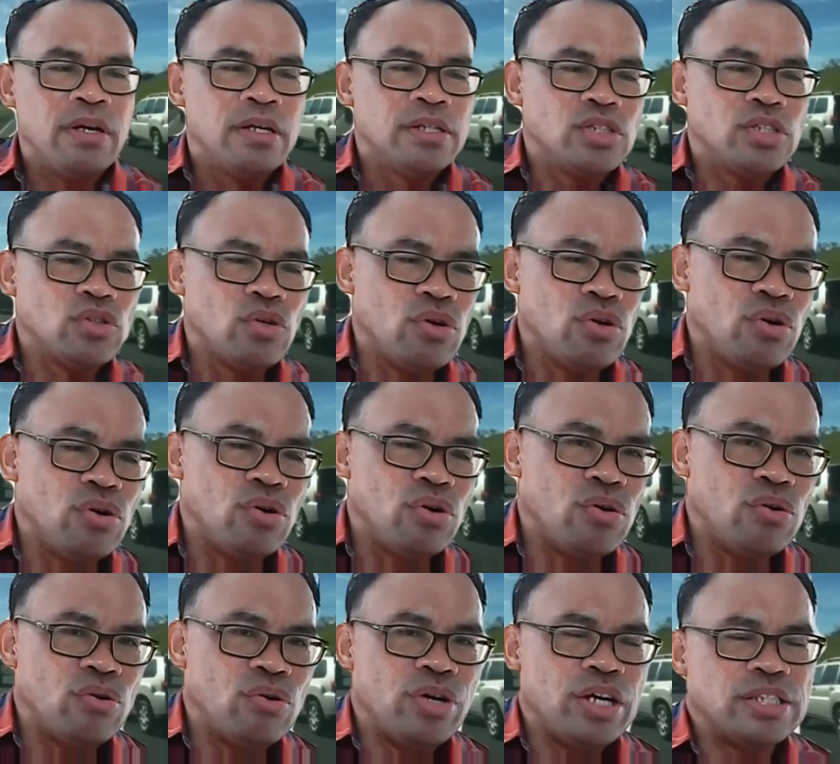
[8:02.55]

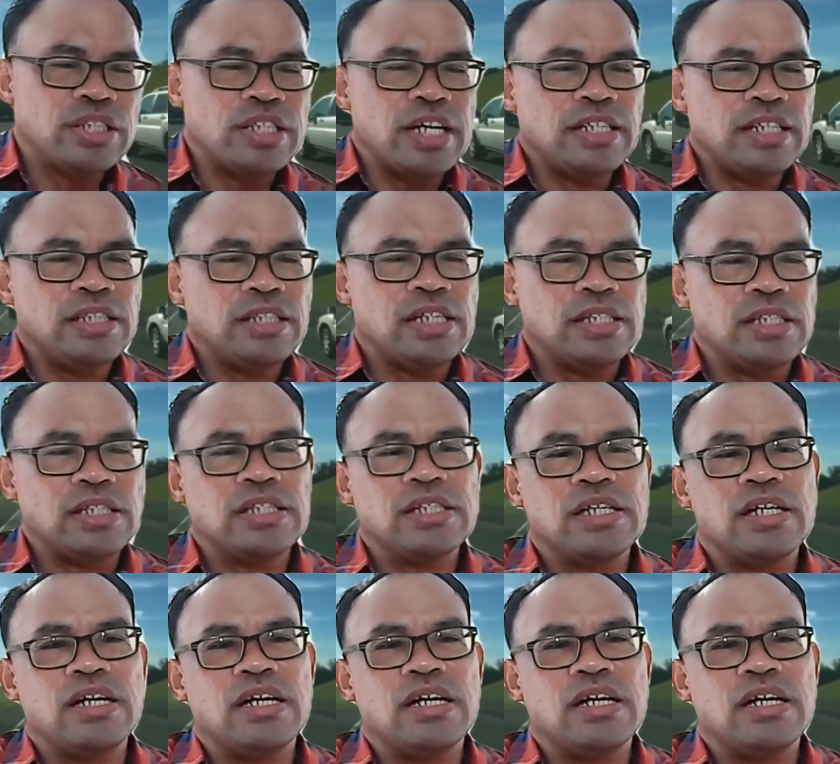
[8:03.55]
So he said that